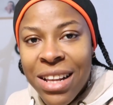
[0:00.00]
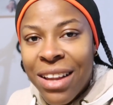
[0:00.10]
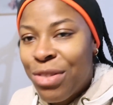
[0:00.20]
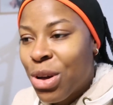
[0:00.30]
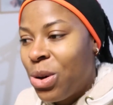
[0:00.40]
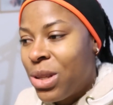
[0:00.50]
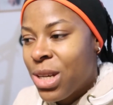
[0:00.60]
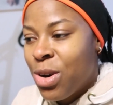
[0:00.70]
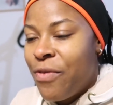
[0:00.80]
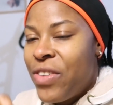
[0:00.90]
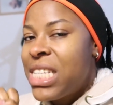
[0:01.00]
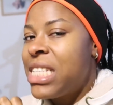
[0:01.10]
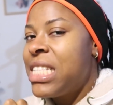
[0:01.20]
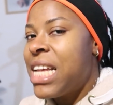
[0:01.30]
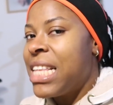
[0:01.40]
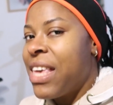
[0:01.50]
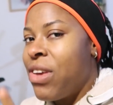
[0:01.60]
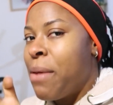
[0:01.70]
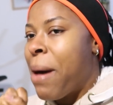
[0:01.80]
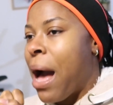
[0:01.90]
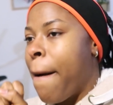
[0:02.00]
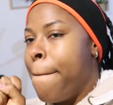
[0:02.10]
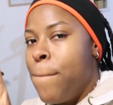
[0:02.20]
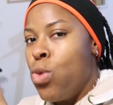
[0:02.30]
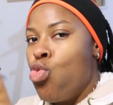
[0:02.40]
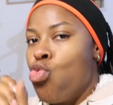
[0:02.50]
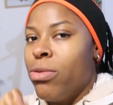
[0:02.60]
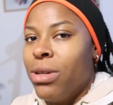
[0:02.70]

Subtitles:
love the cold to go visit it and give it back. Boo.